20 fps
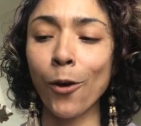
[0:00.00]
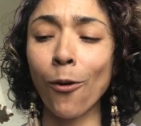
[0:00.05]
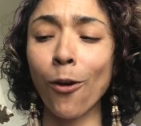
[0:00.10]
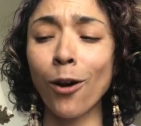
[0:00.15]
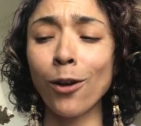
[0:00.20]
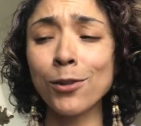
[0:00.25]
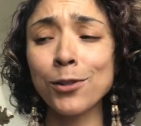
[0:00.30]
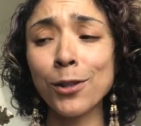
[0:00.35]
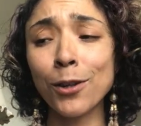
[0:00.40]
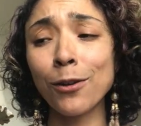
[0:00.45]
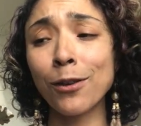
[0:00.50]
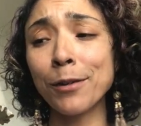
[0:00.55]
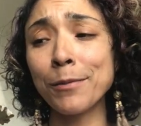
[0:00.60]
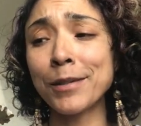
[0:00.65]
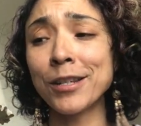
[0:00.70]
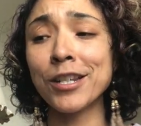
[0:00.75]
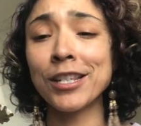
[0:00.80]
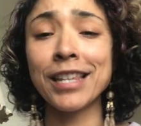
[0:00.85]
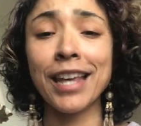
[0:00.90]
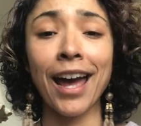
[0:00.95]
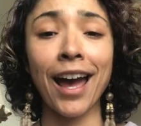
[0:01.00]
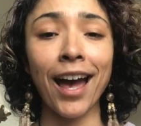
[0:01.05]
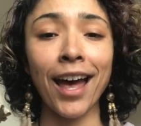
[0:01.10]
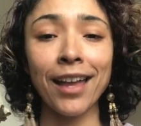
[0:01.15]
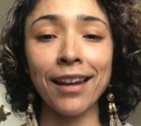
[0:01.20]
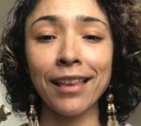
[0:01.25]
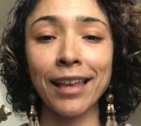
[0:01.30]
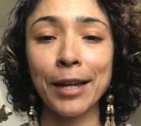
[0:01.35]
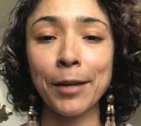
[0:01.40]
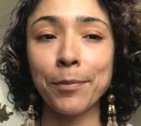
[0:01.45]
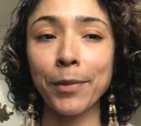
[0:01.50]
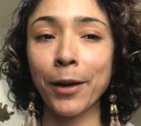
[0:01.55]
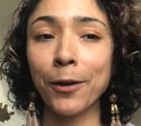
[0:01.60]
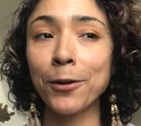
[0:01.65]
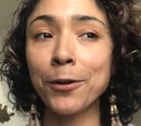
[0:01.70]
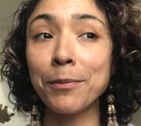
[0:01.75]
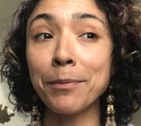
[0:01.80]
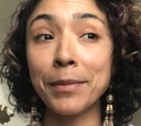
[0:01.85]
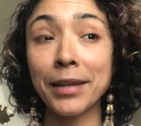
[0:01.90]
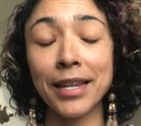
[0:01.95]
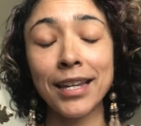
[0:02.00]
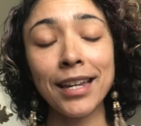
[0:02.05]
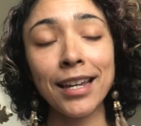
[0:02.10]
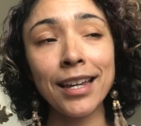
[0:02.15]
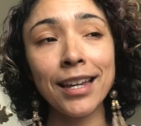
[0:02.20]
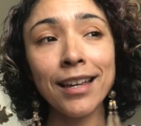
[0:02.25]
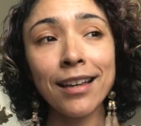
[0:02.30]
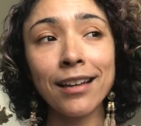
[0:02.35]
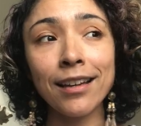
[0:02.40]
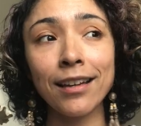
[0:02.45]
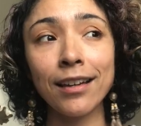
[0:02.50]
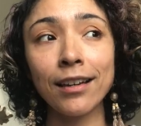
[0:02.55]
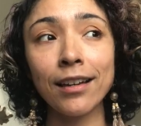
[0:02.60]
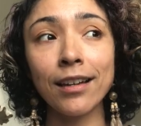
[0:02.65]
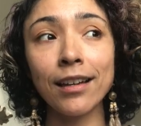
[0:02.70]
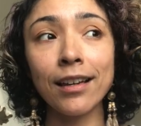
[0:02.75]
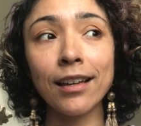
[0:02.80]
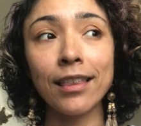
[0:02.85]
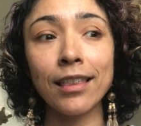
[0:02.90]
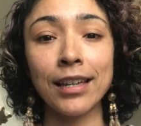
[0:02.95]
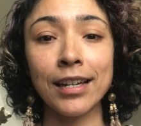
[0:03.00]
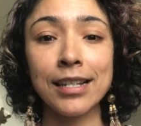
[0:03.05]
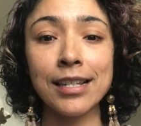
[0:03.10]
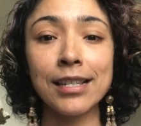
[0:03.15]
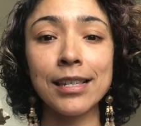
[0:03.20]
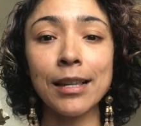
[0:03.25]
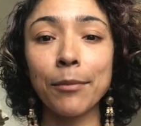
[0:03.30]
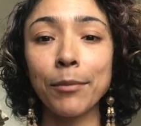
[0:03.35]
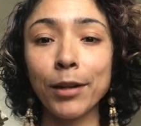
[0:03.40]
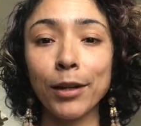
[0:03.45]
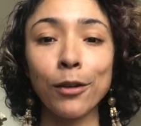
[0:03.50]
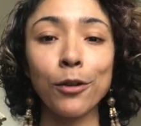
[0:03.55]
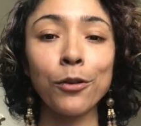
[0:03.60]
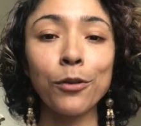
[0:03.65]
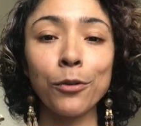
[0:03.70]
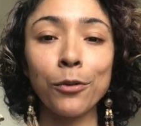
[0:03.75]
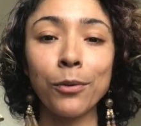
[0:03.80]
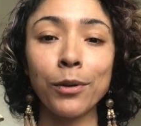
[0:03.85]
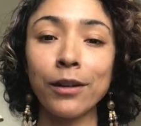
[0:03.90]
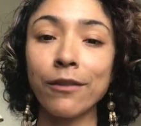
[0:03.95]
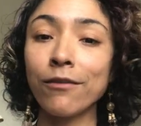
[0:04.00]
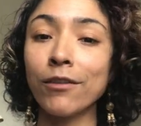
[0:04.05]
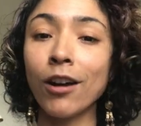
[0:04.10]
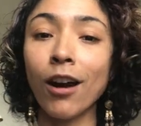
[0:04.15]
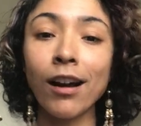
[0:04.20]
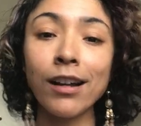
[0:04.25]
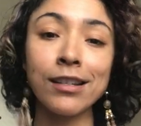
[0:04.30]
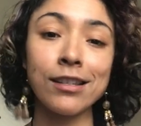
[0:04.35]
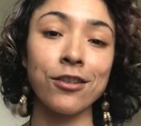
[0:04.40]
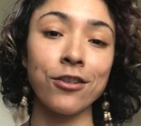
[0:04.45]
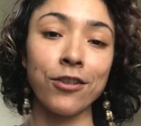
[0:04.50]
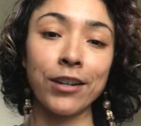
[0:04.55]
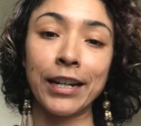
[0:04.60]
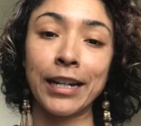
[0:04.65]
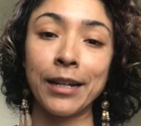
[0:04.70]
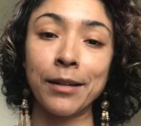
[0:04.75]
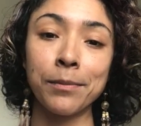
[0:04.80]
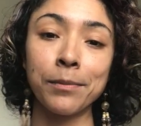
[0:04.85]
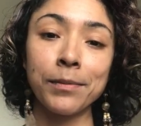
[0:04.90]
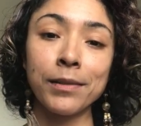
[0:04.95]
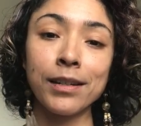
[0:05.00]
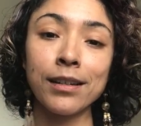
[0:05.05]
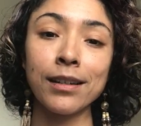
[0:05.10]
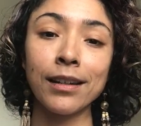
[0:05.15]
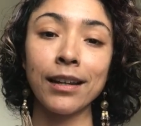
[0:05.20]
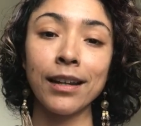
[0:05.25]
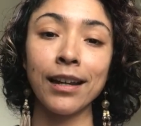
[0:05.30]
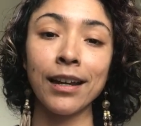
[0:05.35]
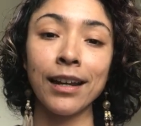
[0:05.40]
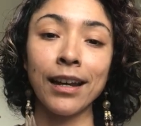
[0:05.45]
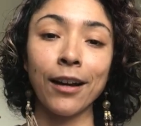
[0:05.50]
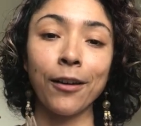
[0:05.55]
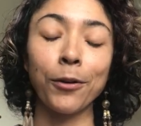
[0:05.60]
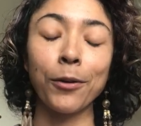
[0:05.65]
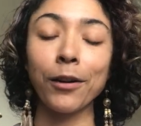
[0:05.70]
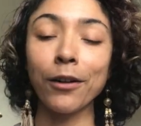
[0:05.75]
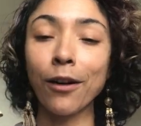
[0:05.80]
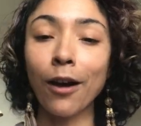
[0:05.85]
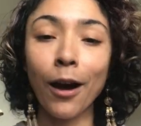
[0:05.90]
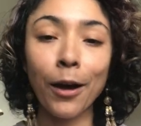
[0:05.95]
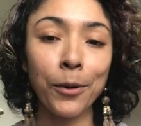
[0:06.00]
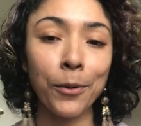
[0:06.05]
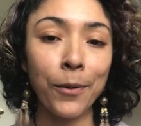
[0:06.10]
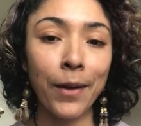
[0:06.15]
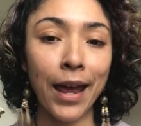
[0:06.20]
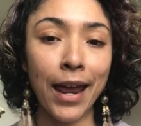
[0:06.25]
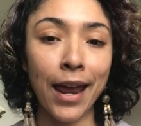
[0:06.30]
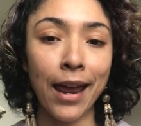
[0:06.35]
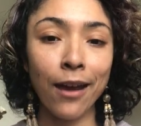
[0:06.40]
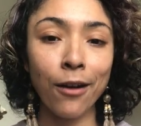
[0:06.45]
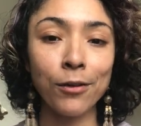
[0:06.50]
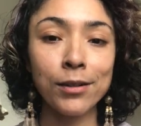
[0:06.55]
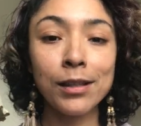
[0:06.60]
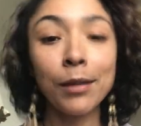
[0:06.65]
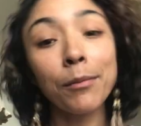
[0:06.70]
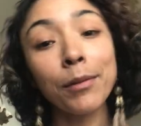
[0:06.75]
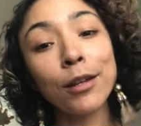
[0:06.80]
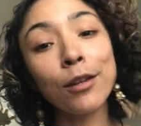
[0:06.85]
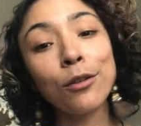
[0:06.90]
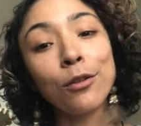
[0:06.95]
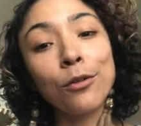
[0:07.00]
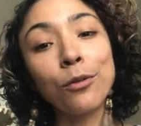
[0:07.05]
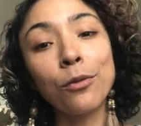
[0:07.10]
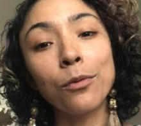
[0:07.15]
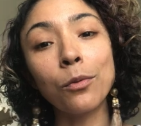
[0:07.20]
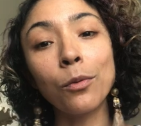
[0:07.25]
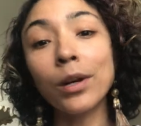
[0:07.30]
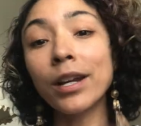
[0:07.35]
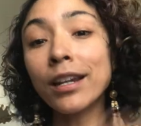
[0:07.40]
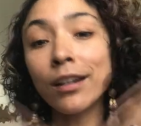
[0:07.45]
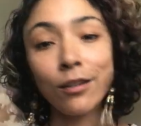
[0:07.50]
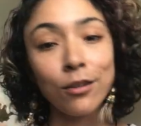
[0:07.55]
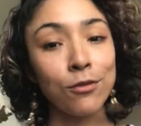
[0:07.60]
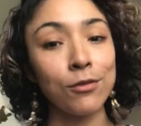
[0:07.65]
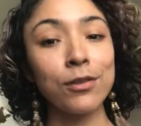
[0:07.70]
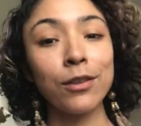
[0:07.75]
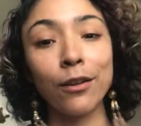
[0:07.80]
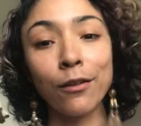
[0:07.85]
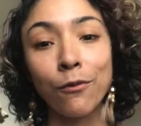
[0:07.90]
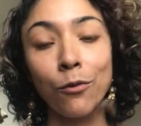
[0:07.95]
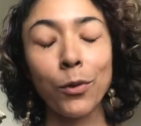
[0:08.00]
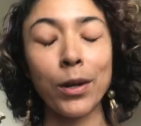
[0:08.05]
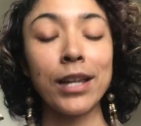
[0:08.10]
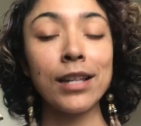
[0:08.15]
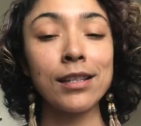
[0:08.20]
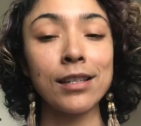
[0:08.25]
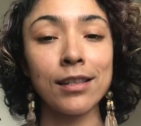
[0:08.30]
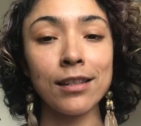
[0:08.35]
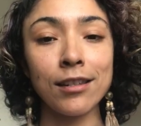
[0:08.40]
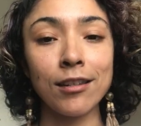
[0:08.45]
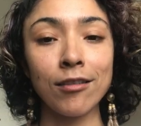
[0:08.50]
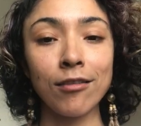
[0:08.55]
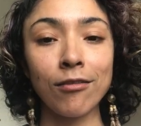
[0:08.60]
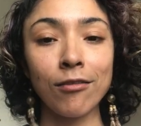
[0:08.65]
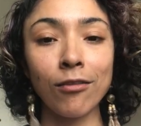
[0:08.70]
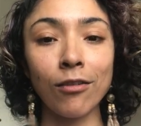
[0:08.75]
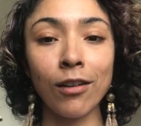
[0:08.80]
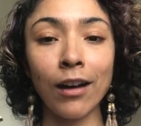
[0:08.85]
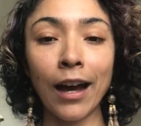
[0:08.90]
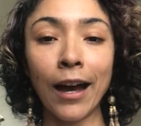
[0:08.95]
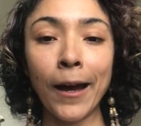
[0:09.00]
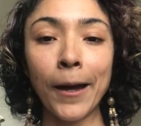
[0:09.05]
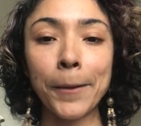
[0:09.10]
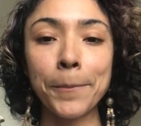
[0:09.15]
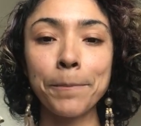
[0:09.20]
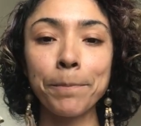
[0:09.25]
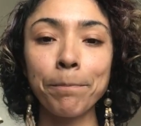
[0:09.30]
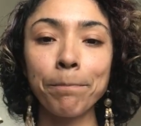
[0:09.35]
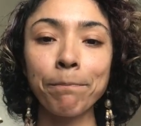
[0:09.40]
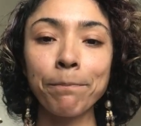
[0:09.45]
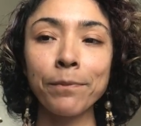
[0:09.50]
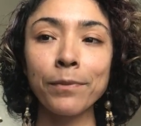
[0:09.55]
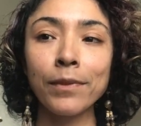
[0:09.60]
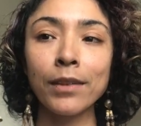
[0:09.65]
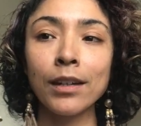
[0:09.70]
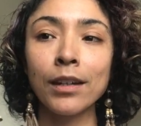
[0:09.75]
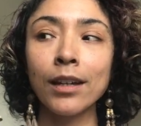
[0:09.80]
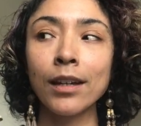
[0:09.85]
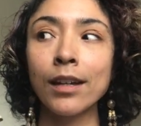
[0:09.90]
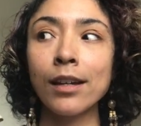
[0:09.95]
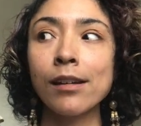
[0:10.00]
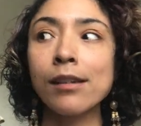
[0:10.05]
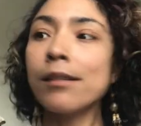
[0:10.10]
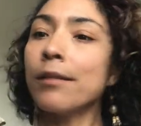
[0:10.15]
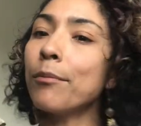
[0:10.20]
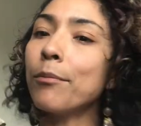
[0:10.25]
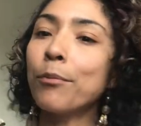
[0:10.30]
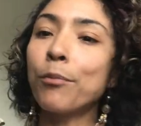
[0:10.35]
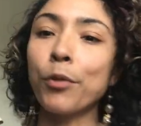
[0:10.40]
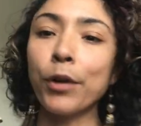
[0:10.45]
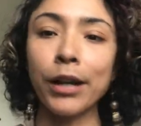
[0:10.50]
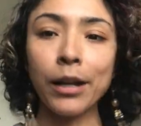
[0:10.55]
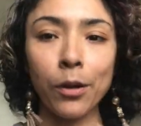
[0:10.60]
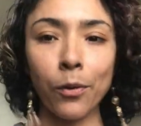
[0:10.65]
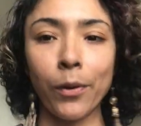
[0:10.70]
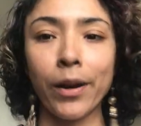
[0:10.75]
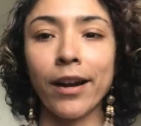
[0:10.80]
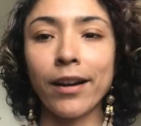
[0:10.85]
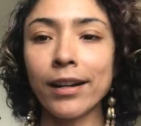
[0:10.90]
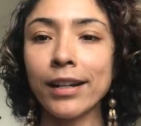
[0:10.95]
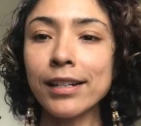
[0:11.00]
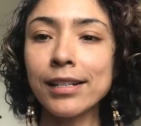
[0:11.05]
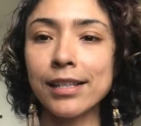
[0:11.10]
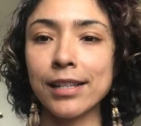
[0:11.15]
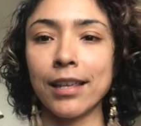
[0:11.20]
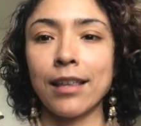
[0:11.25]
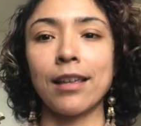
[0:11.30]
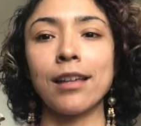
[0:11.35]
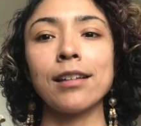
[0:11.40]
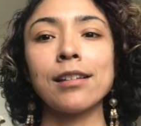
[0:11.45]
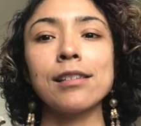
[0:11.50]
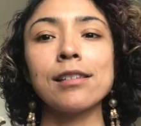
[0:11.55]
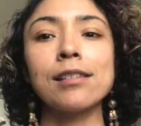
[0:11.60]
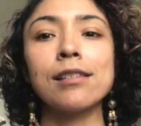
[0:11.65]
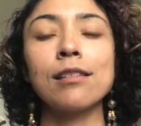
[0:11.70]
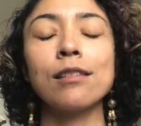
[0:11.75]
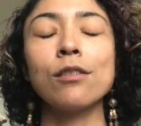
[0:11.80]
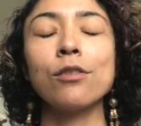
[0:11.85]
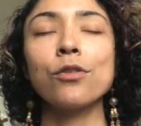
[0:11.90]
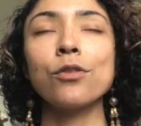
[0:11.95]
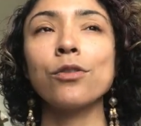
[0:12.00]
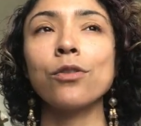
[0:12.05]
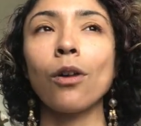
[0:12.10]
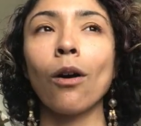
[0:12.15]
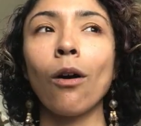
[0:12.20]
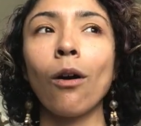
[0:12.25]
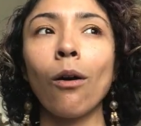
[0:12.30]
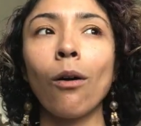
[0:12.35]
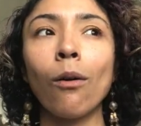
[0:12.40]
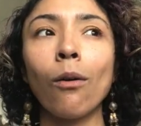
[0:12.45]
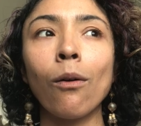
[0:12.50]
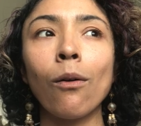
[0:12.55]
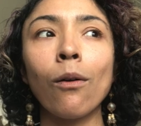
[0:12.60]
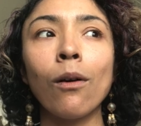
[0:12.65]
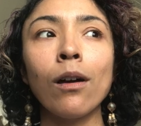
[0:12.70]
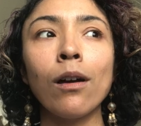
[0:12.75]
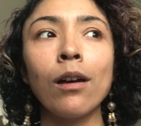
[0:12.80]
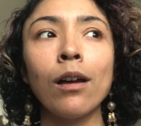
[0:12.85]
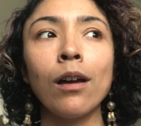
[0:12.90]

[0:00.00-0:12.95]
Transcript: also let me just add, better me than somebody who would have not screamed or got away, or somebody who wouldn't use their voice to bring awareness to this. So